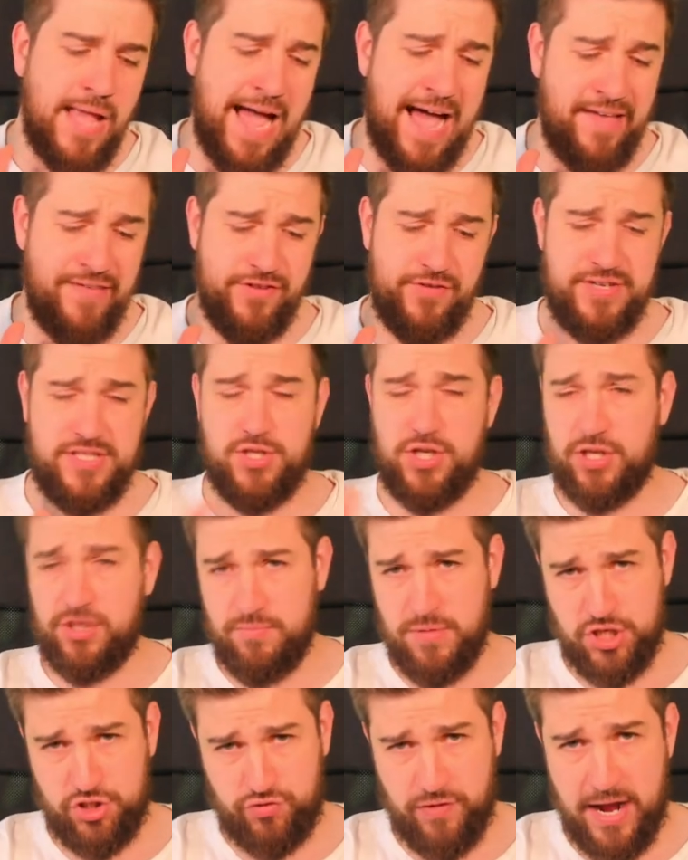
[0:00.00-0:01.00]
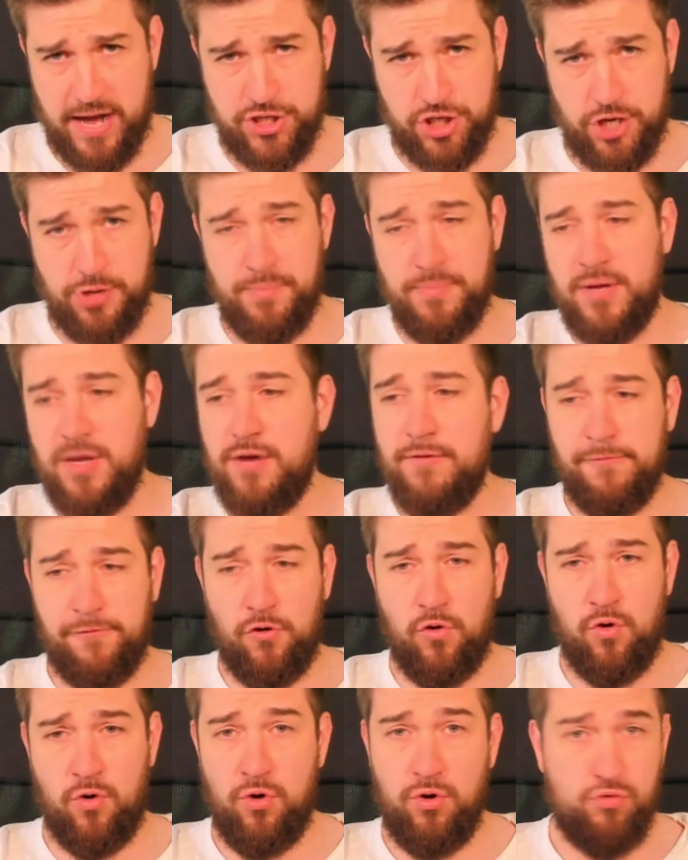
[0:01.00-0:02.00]
And there is a stratagem
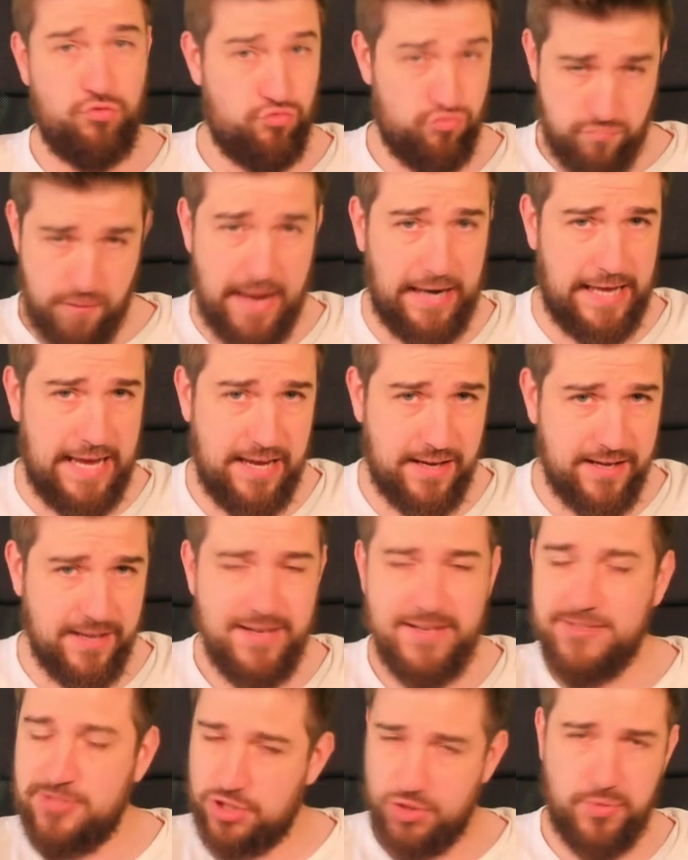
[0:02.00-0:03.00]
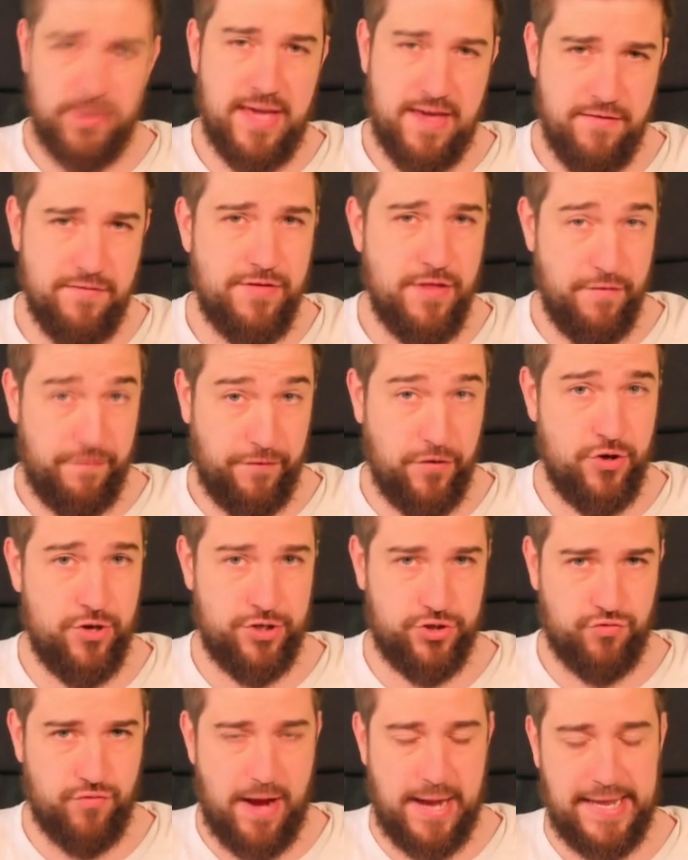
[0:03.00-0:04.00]
for relic to give the
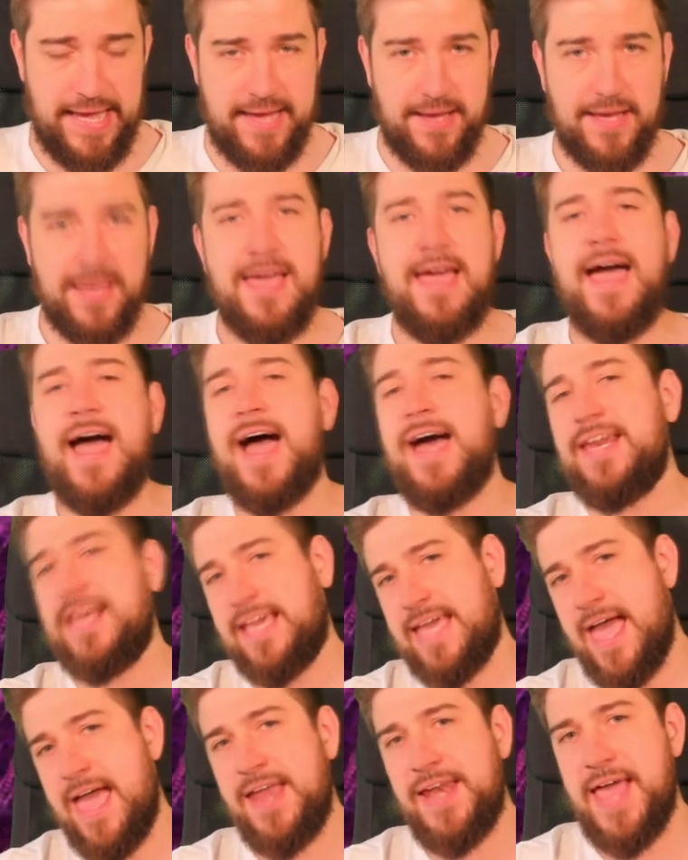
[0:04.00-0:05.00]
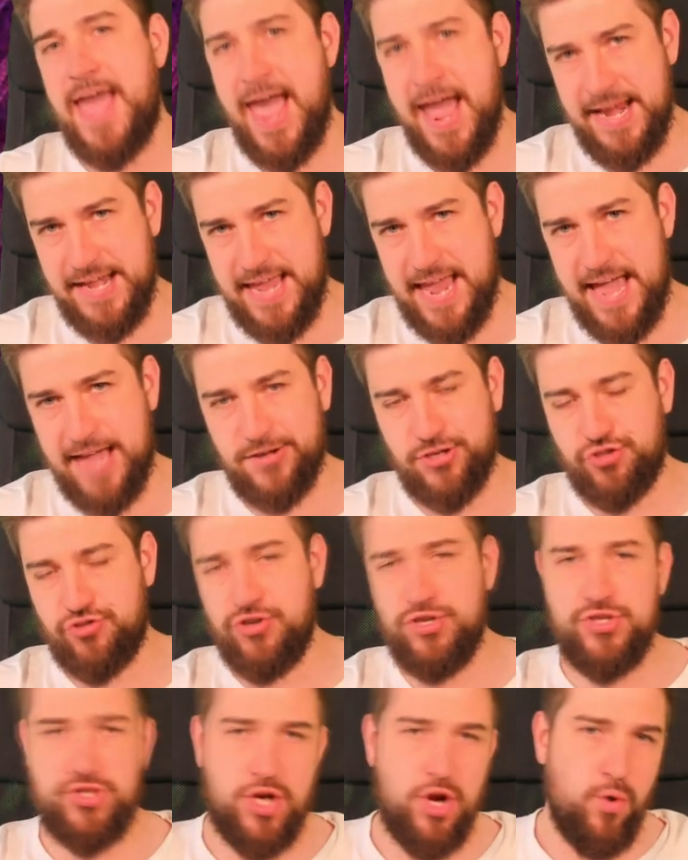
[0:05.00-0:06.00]
first relic. And again, any
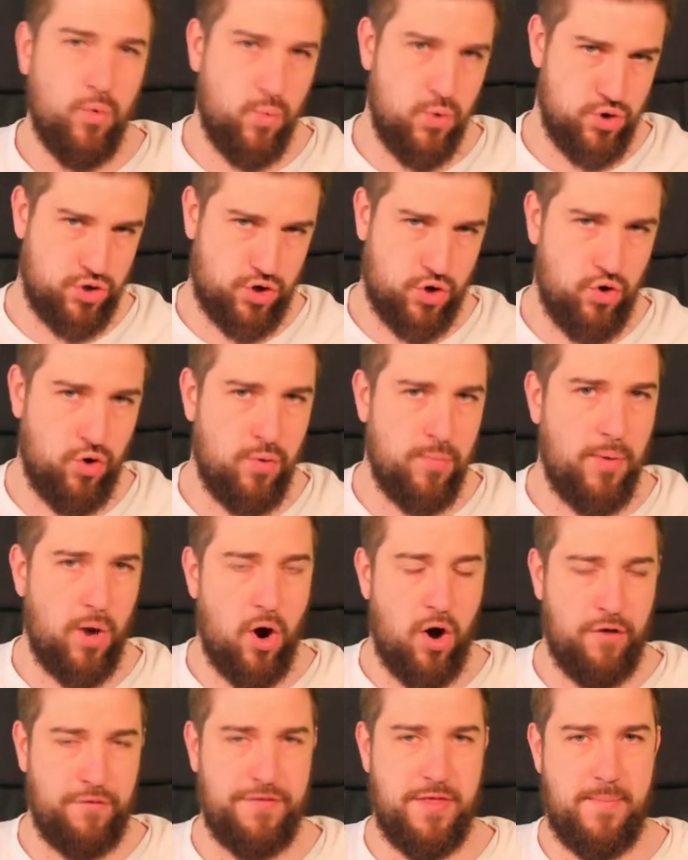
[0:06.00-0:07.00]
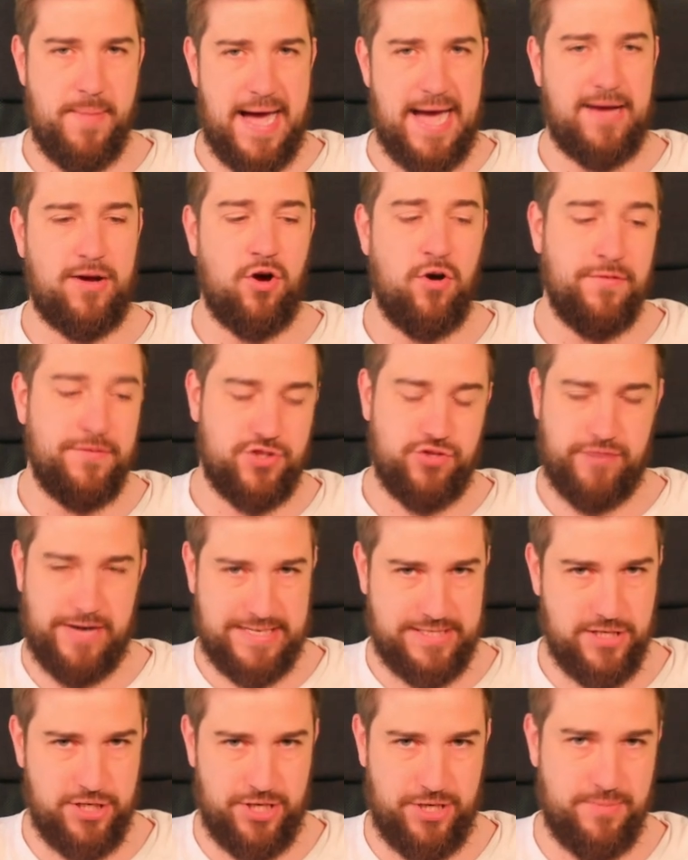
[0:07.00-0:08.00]
extras would come off the back of
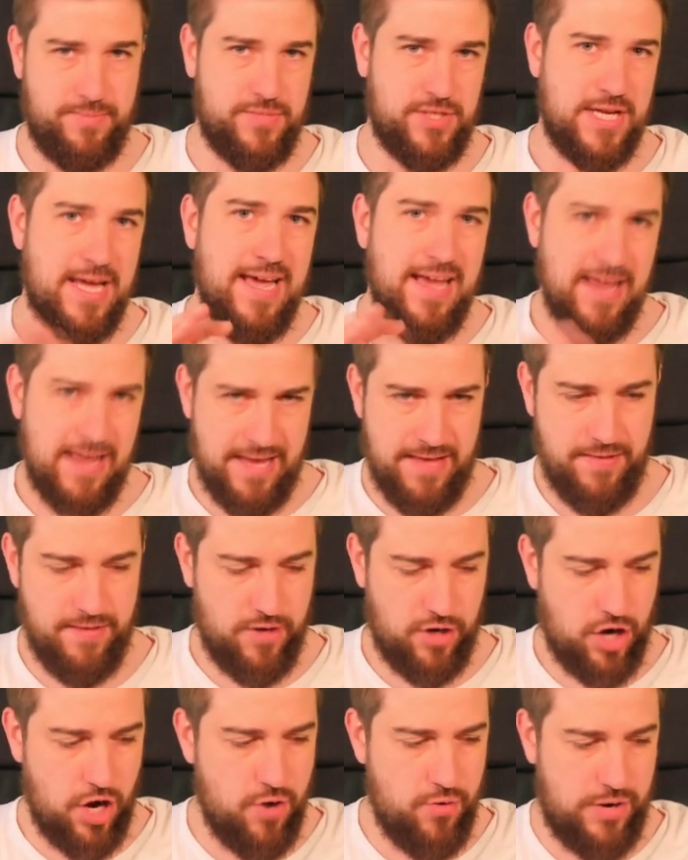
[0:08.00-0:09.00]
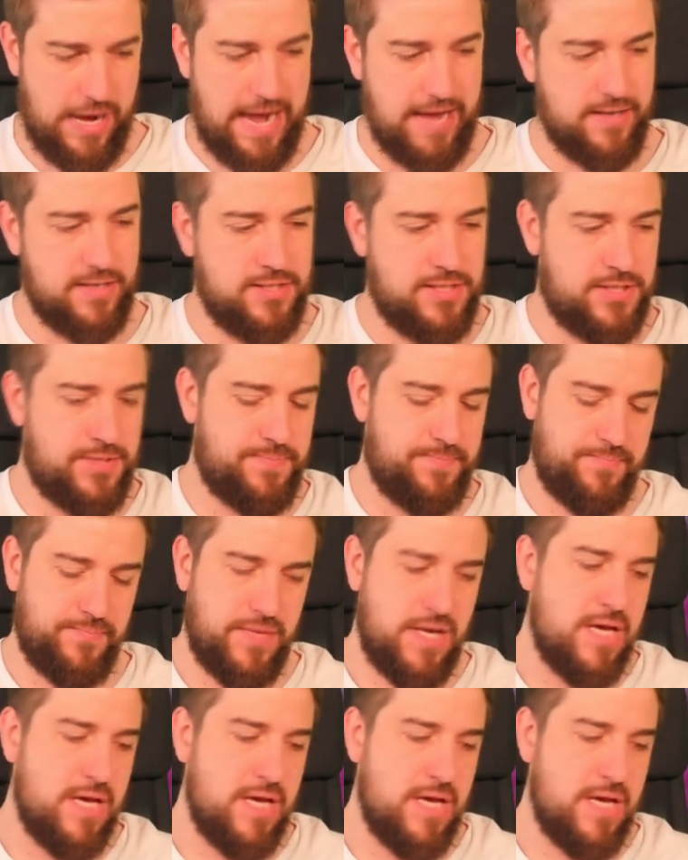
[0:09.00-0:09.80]
stratagems in the Codex.